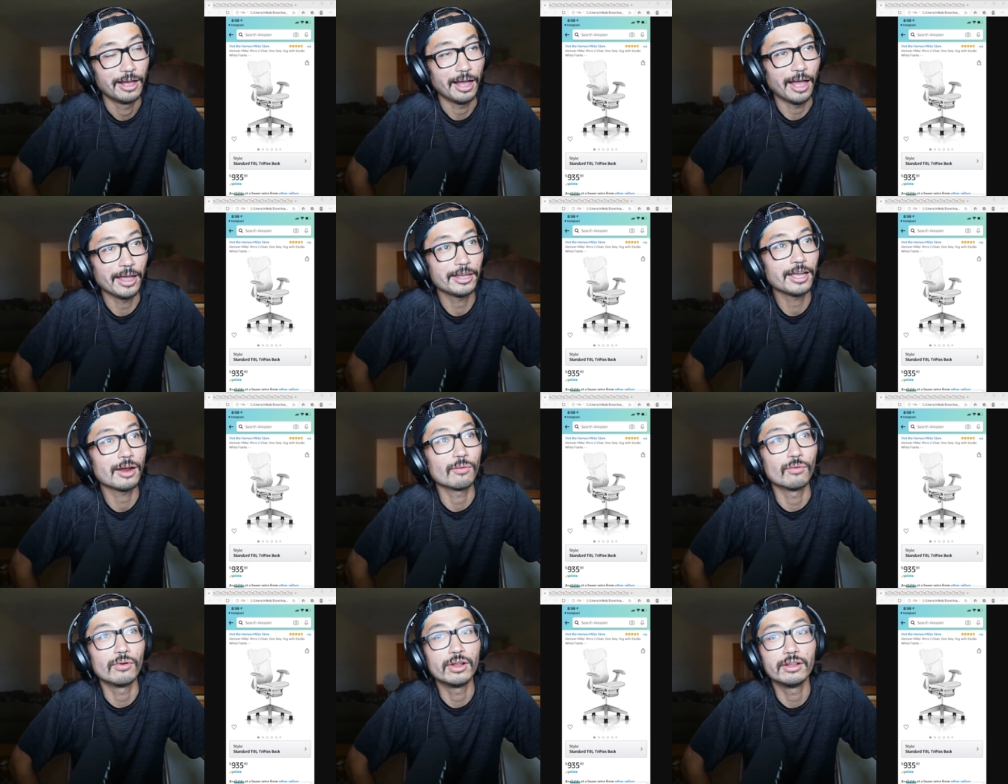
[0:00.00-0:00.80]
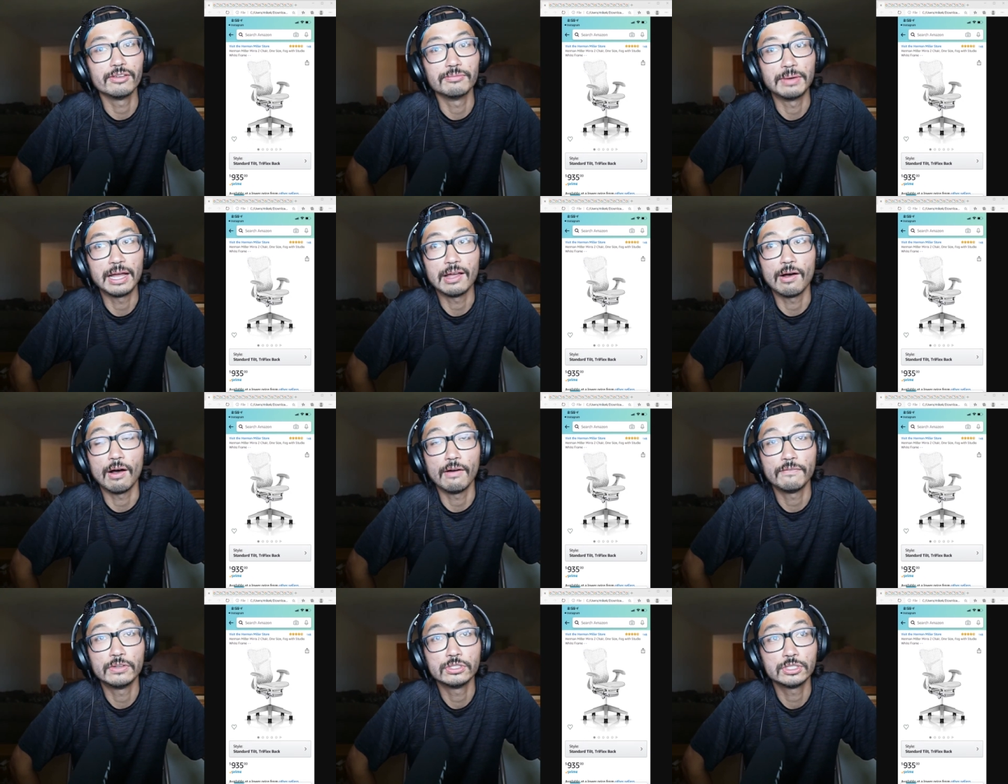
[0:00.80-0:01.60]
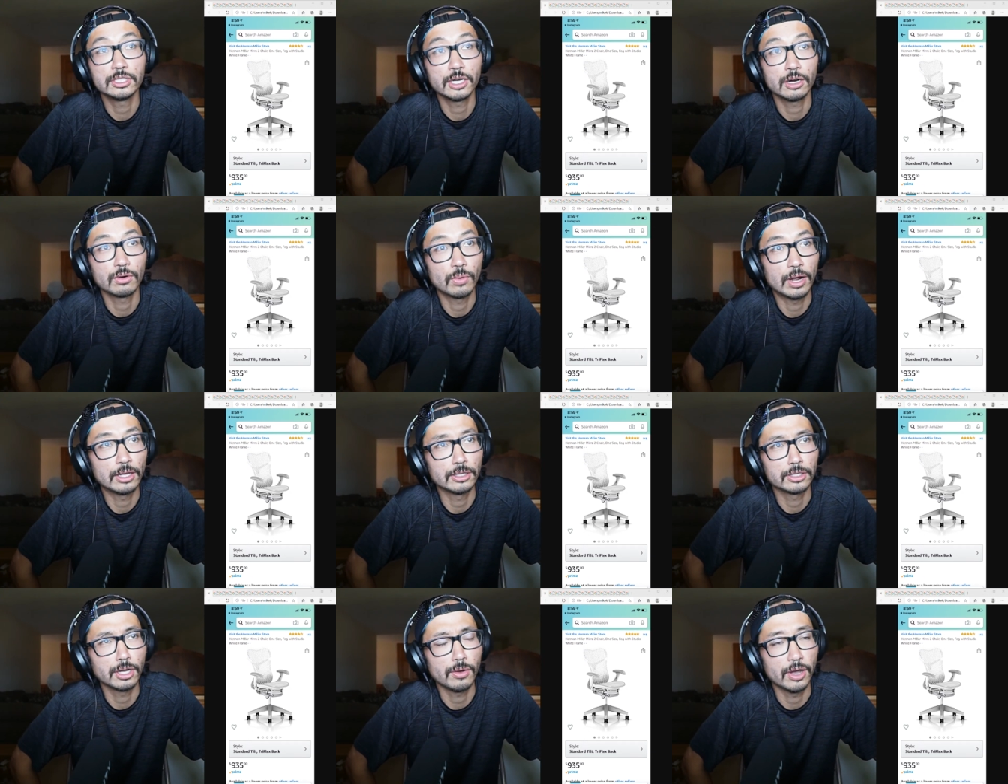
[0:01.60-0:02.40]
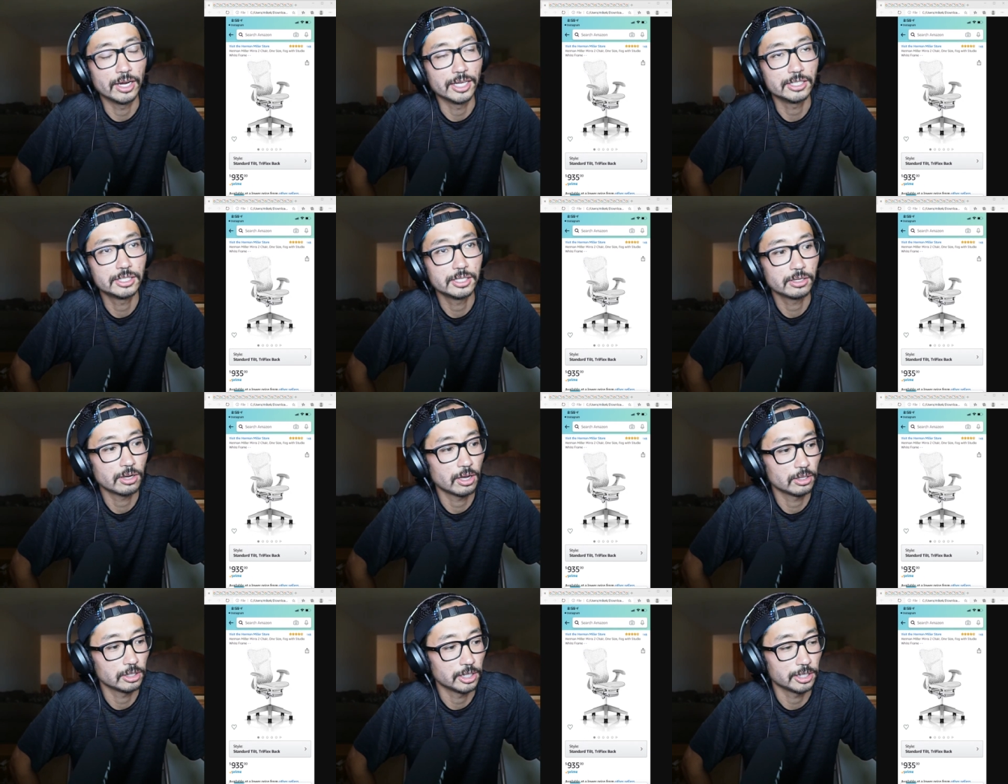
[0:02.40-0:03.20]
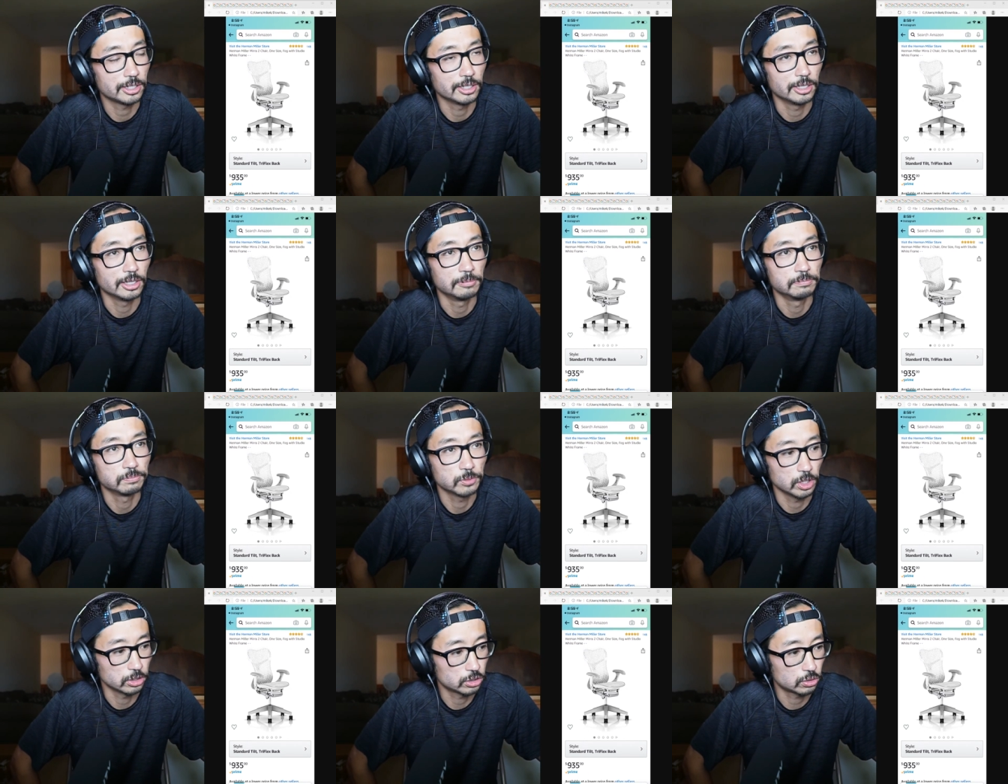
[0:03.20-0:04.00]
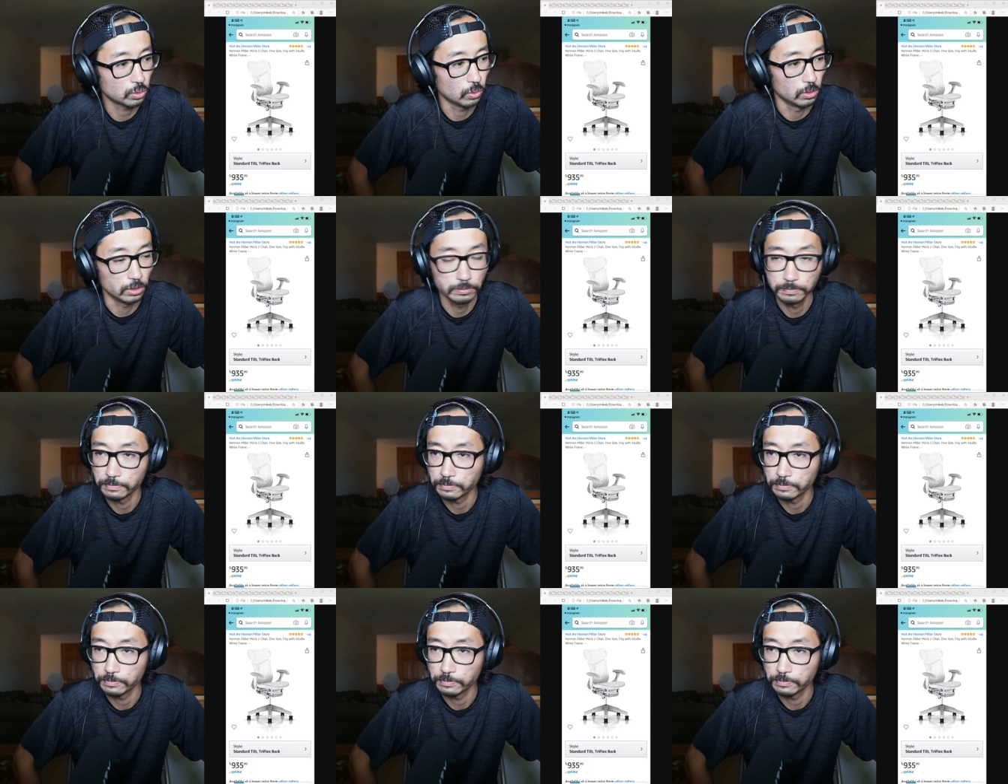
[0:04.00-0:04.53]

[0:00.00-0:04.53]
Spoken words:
I got rid of my office chair a while ago and I sit on like a stool.